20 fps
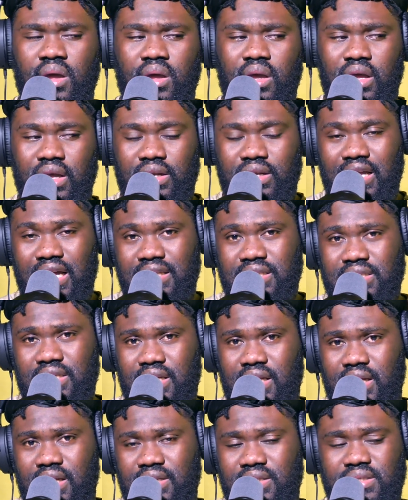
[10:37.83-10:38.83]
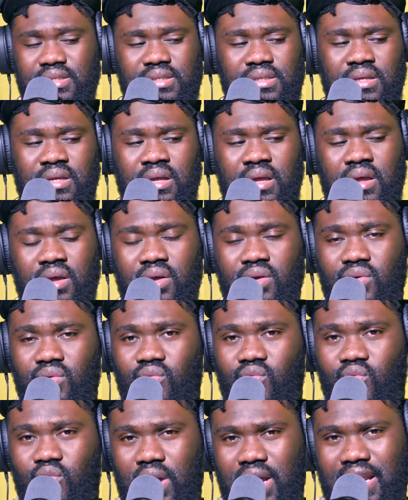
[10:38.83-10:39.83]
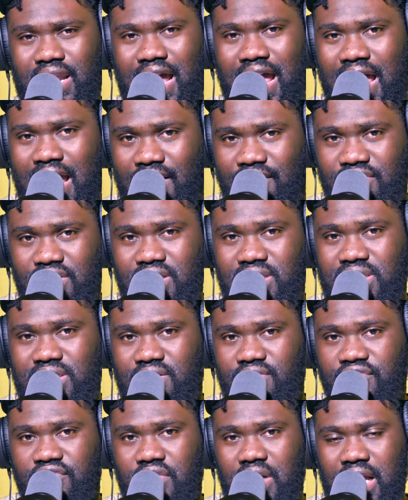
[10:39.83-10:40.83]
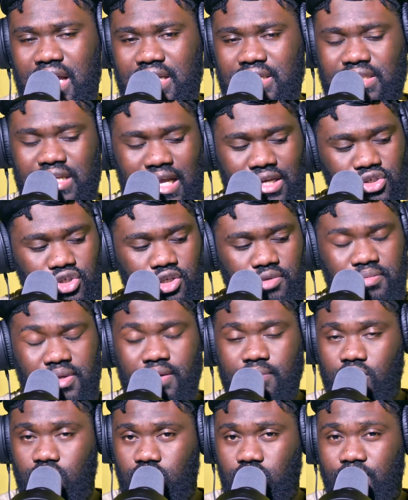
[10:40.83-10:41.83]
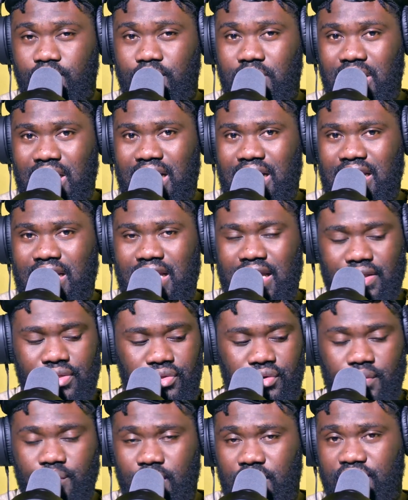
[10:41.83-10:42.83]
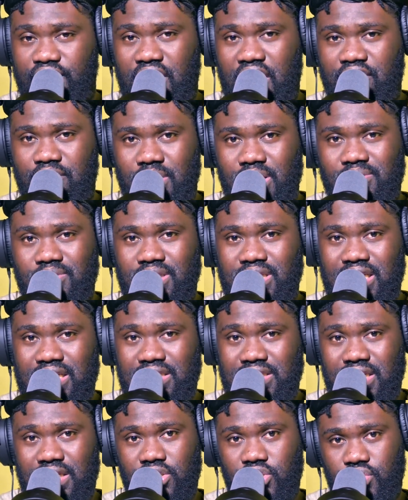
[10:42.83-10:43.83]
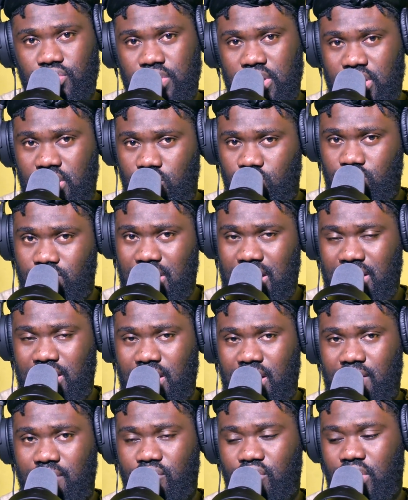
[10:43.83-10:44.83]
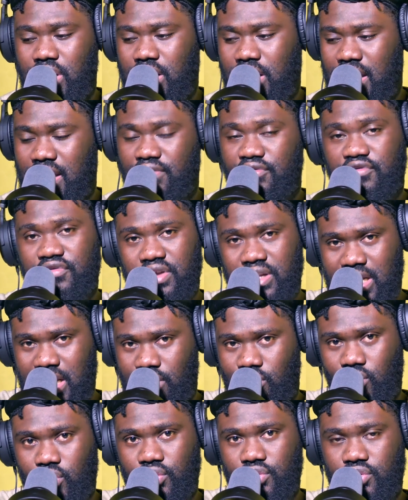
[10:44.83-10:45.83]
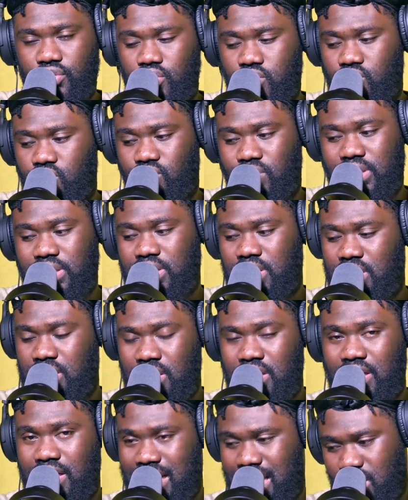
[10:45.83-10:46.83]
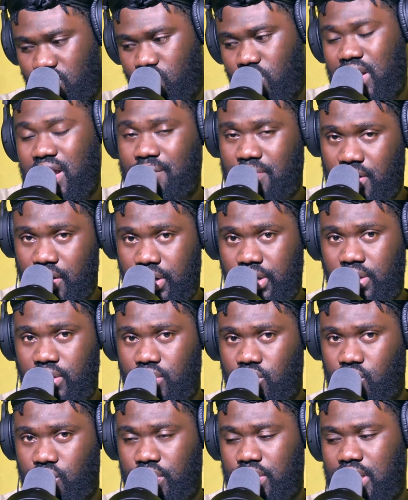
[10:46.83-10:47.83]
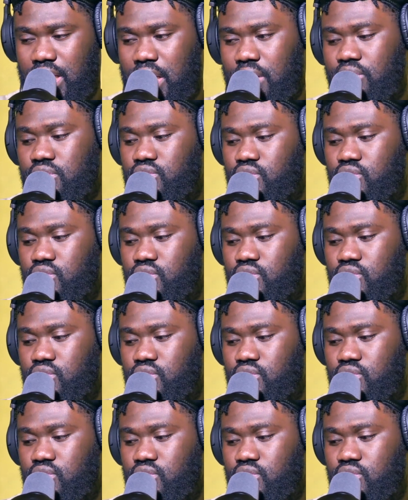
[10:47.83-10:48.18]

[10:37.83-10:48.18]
In that case, when I have this device, I should be able to plug a 3.5 millimeter jack straight into my camera and feed an audio to it, like what I'm currently doing now.